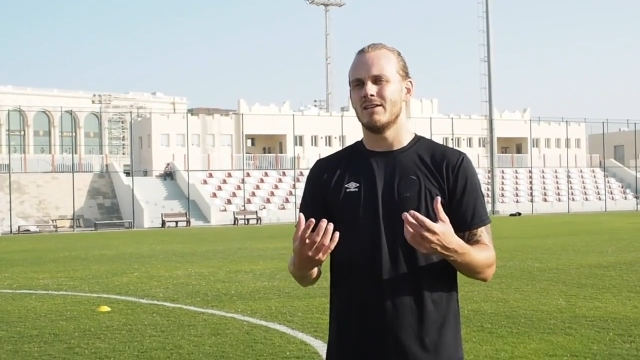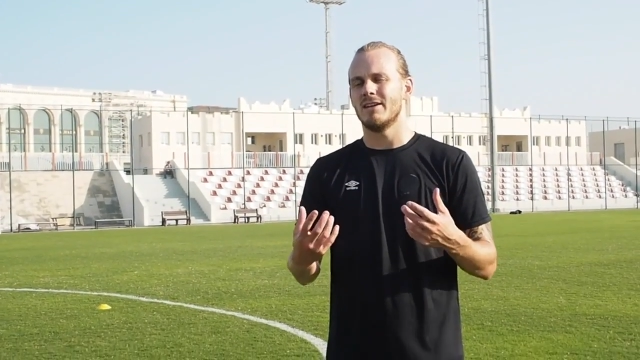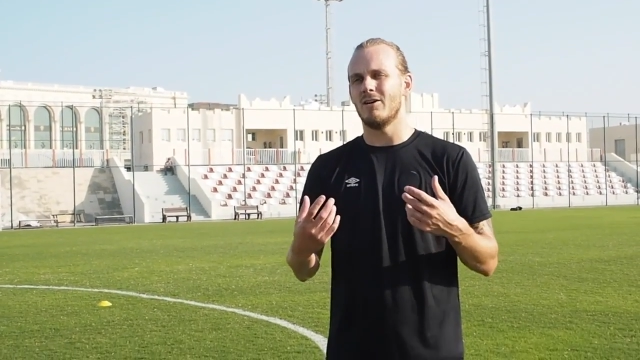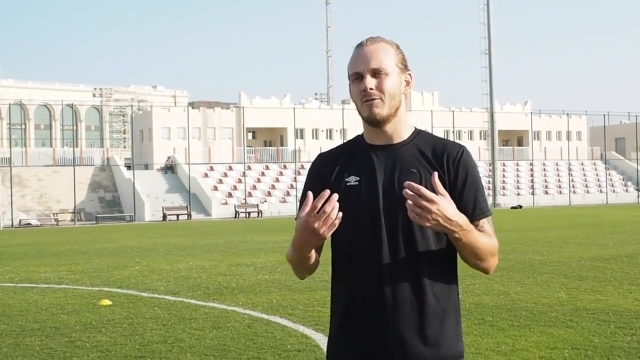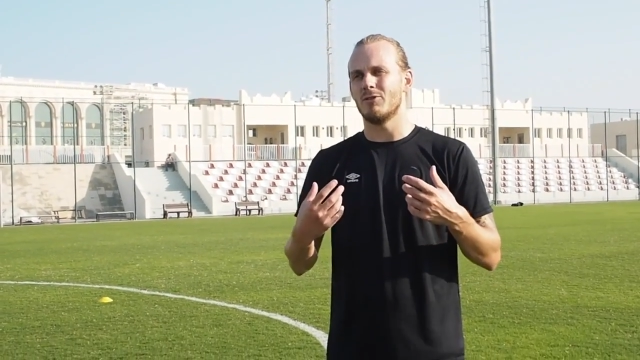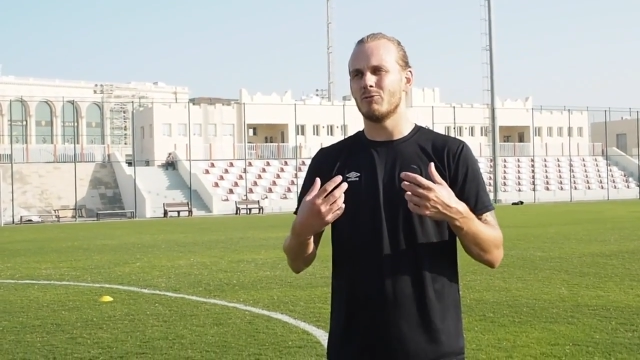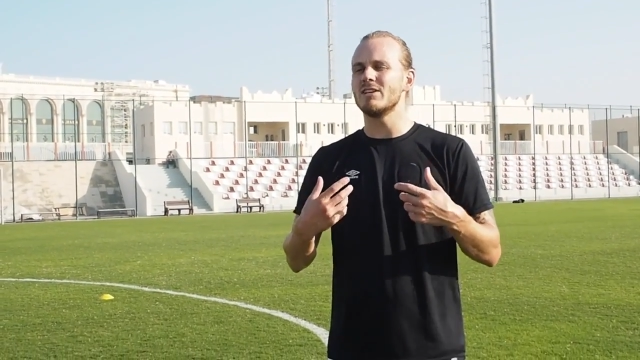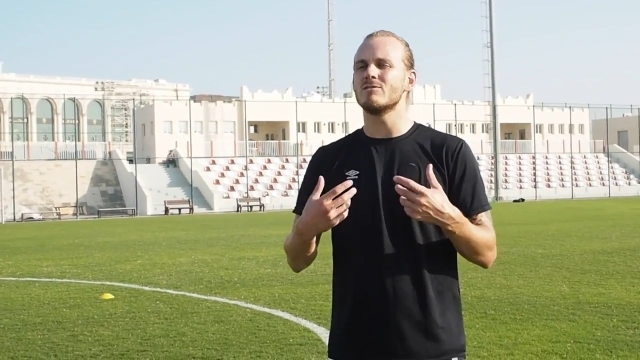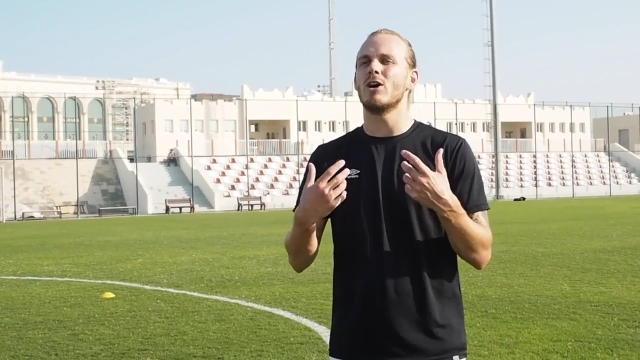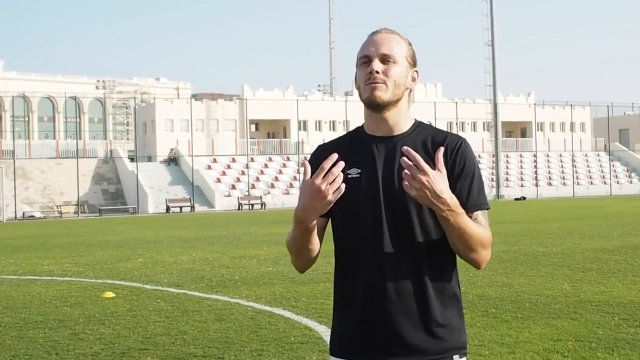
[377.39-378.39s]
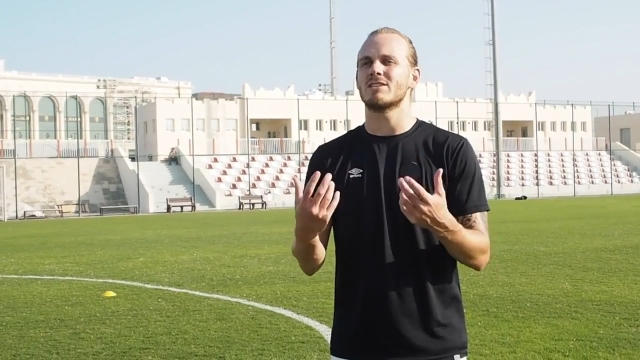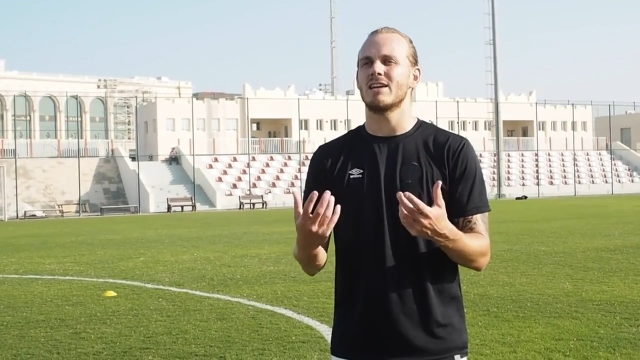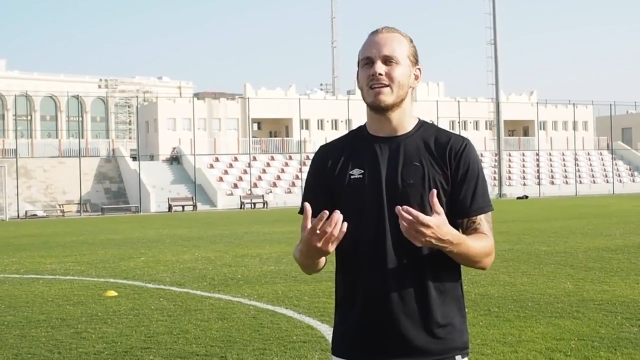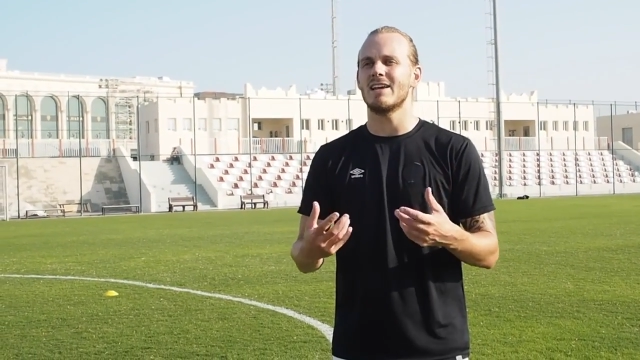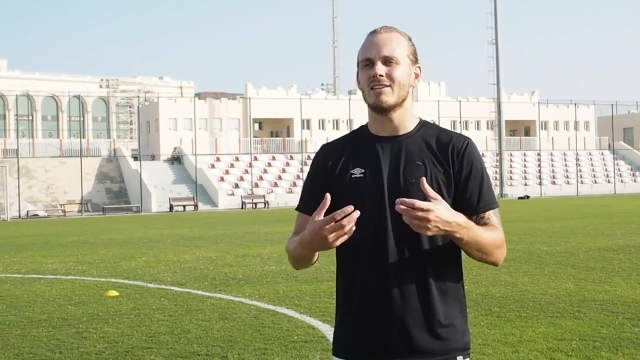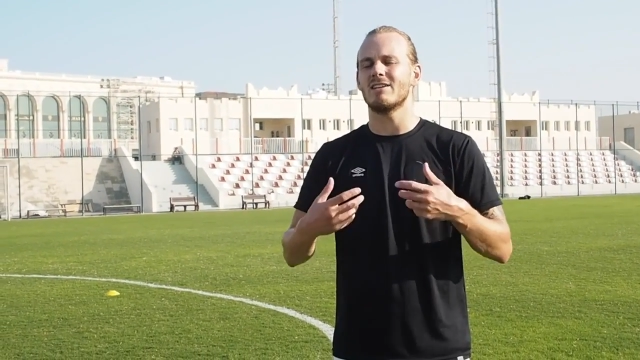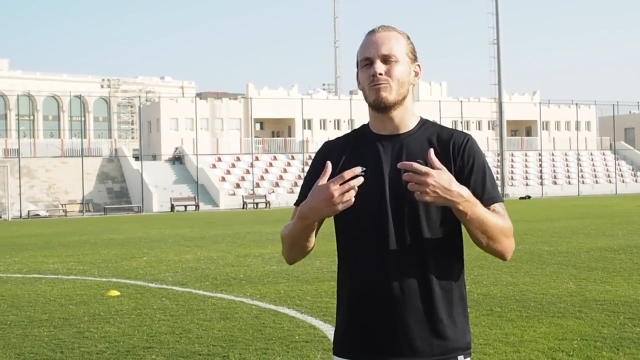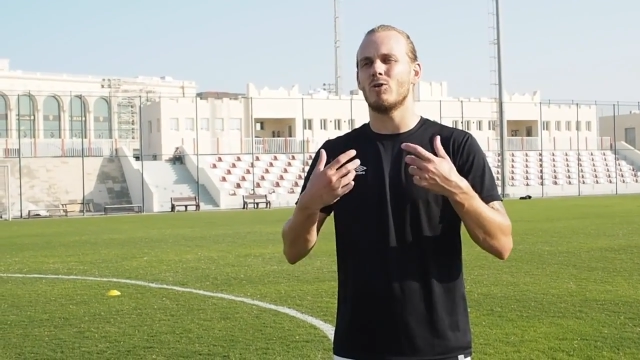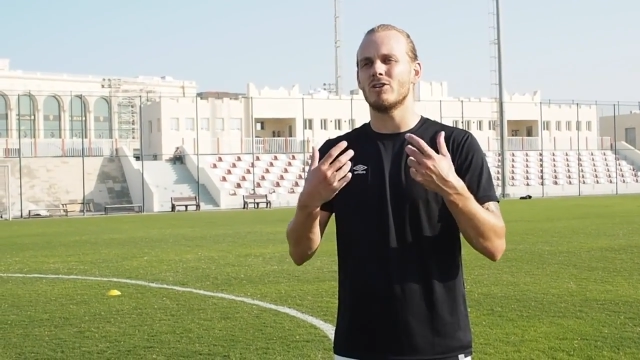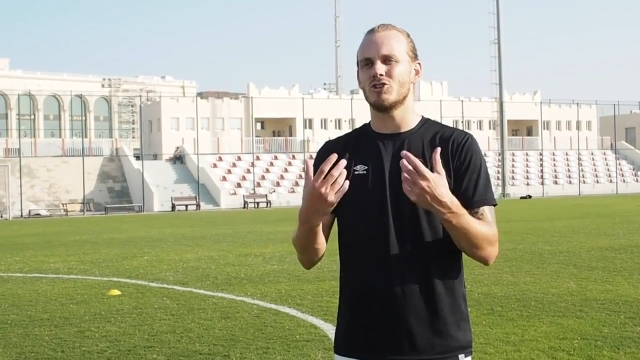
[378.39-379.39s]
Now, the reason why I'm saying that and
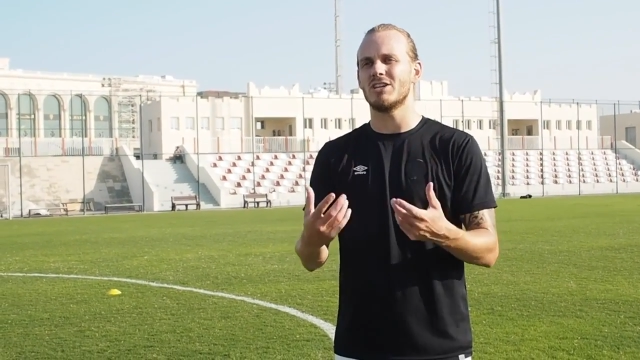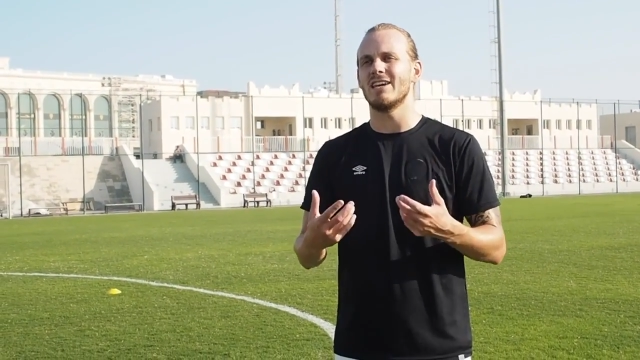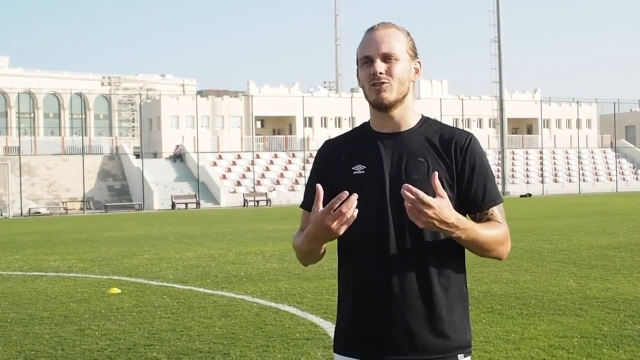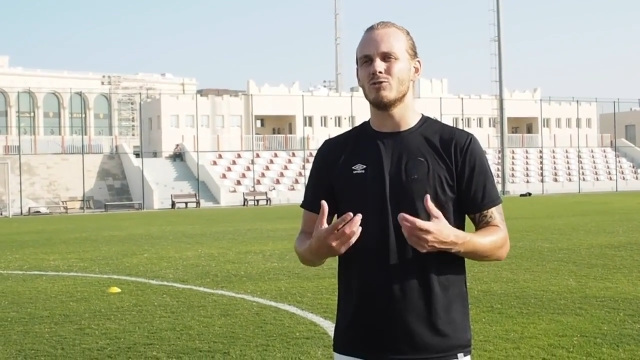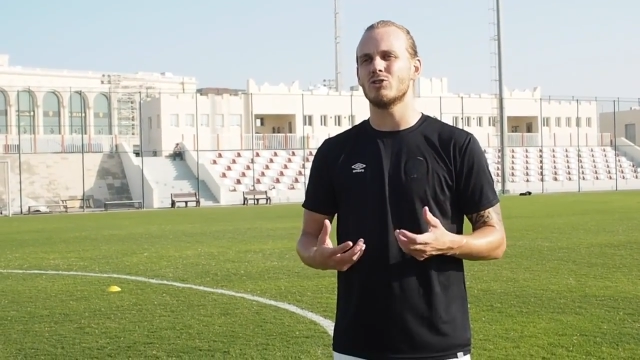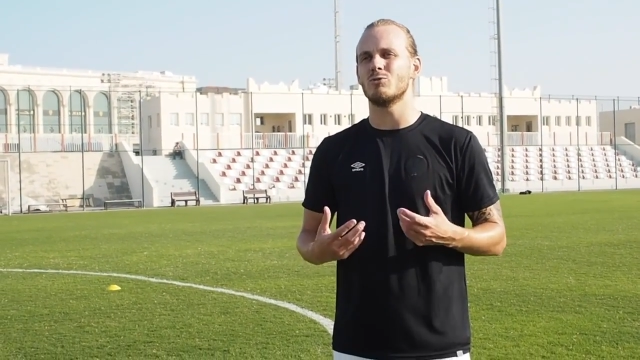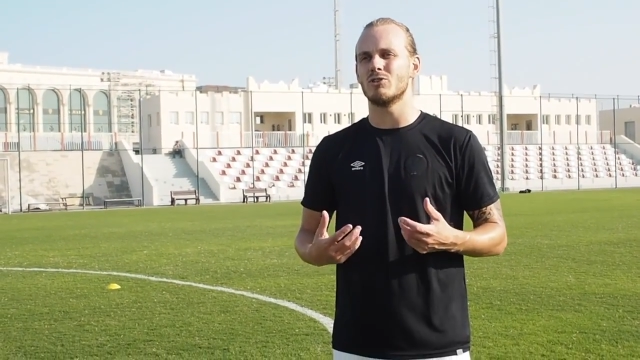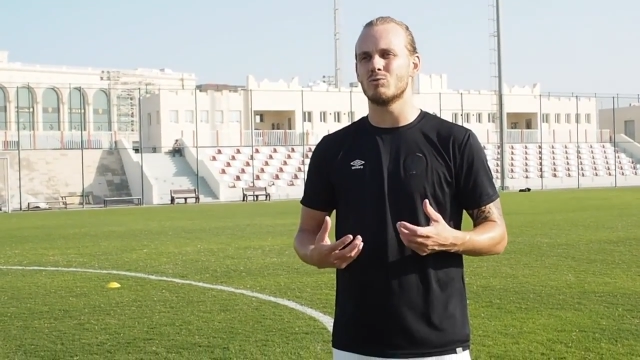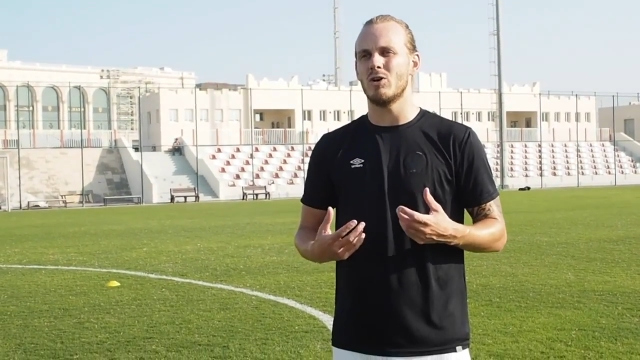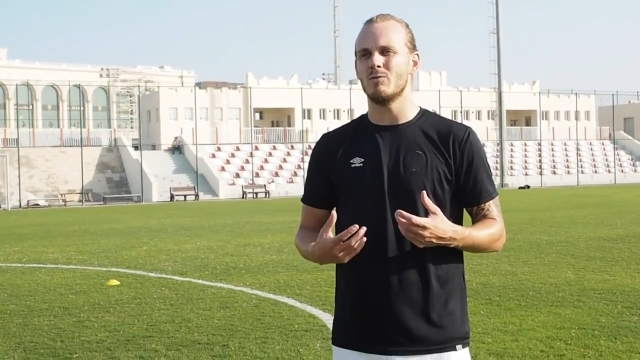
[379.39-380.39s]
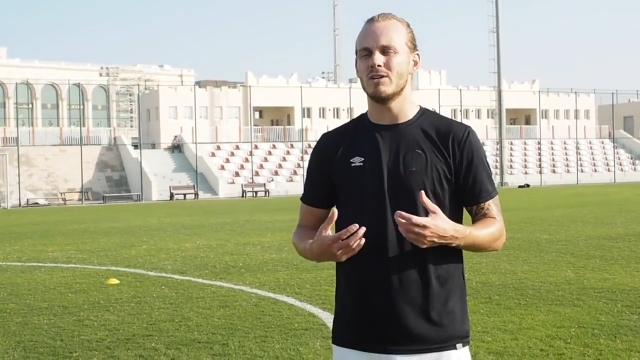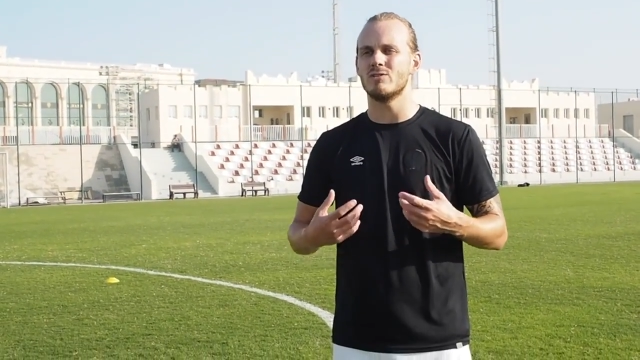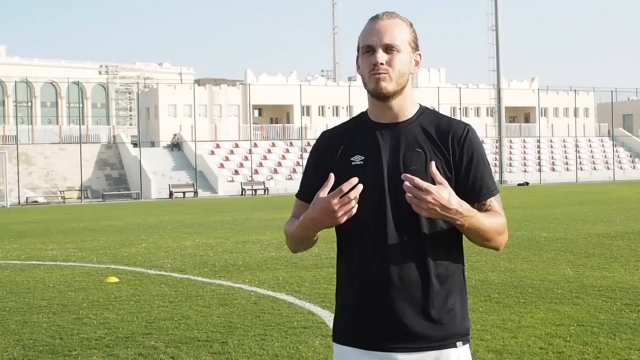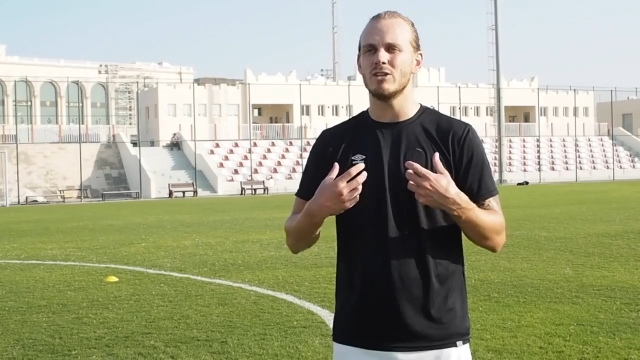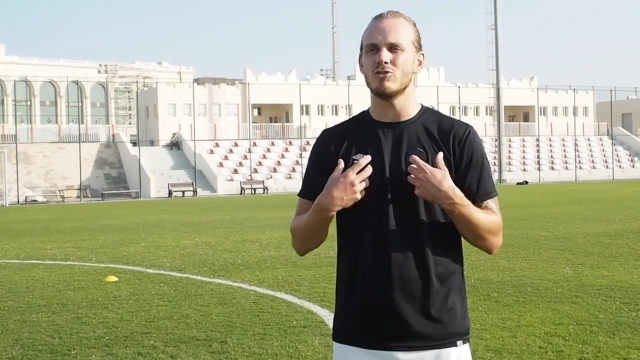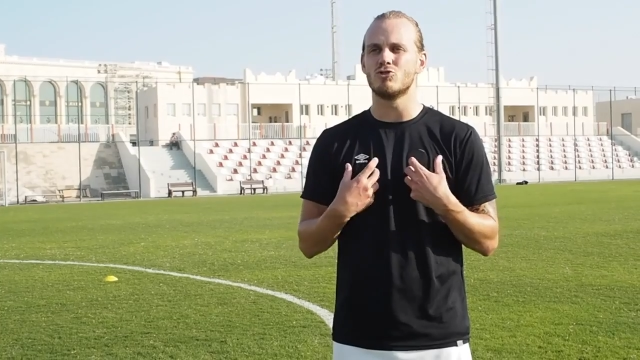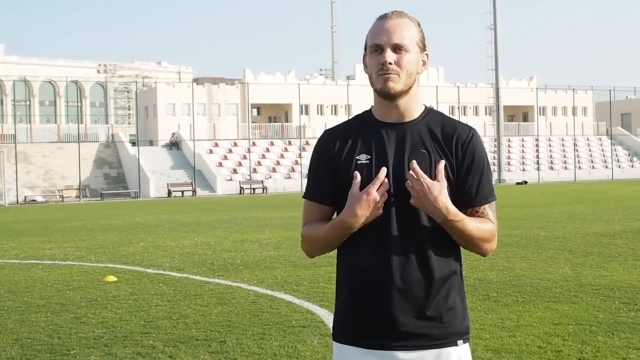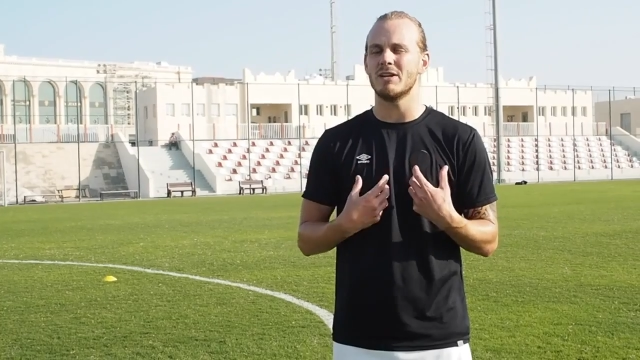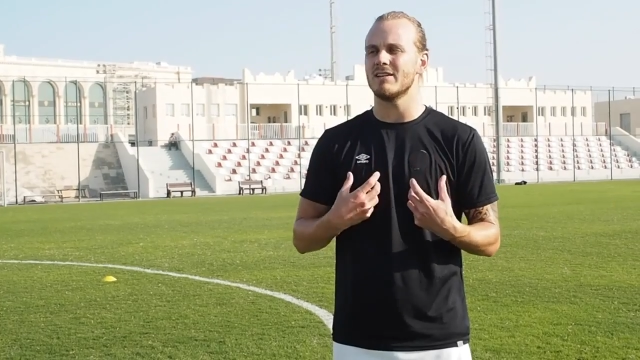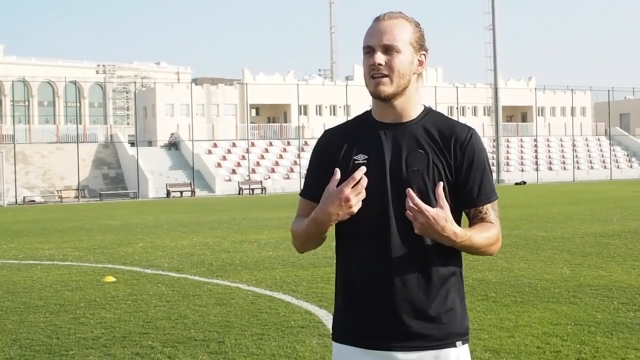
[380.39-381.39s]
why you should get used to it as well is when you're
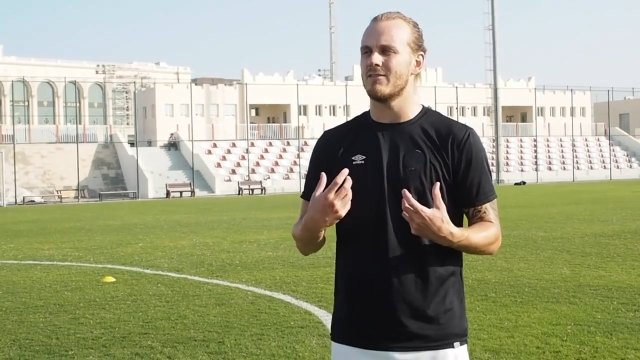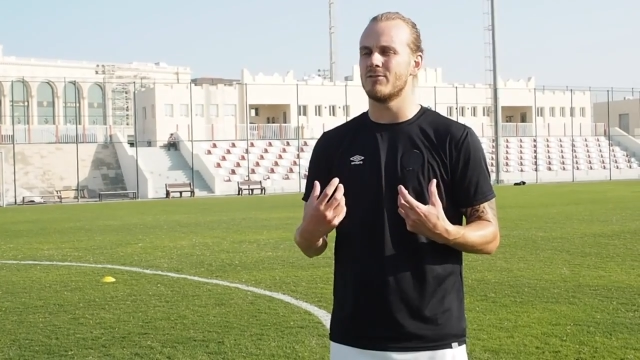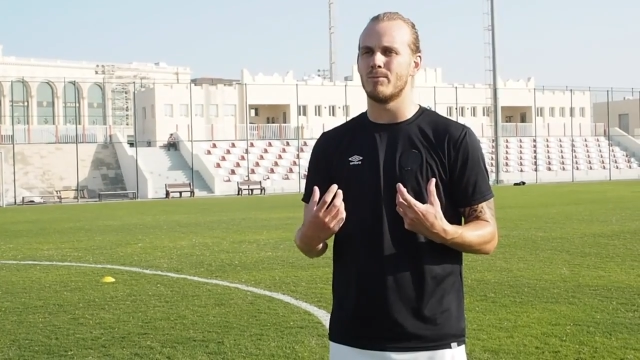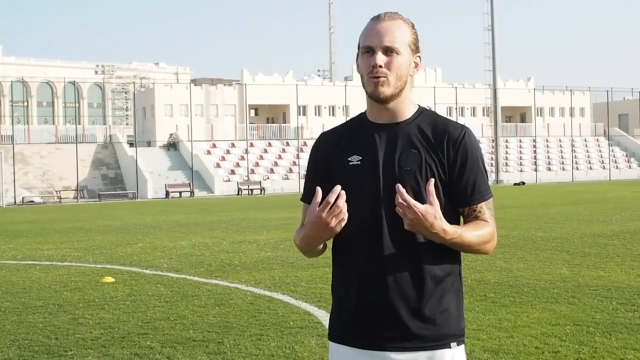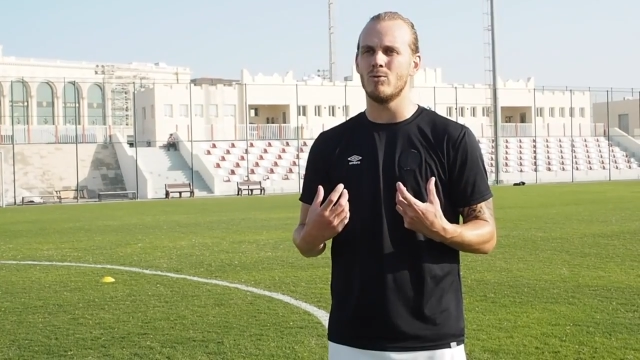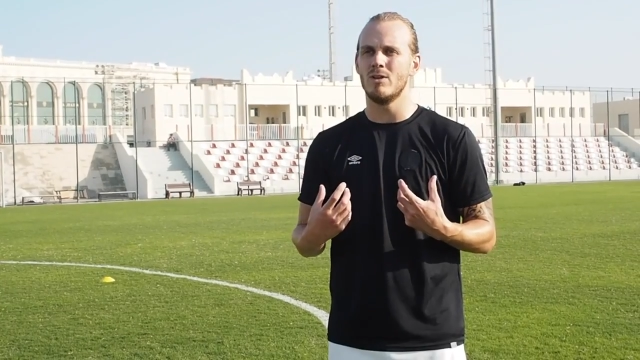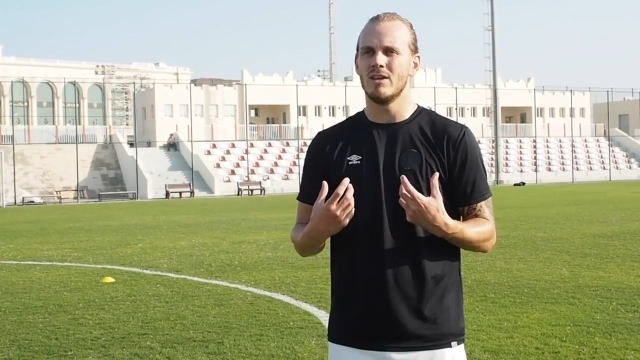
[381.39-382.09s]
dribbling and have the ball,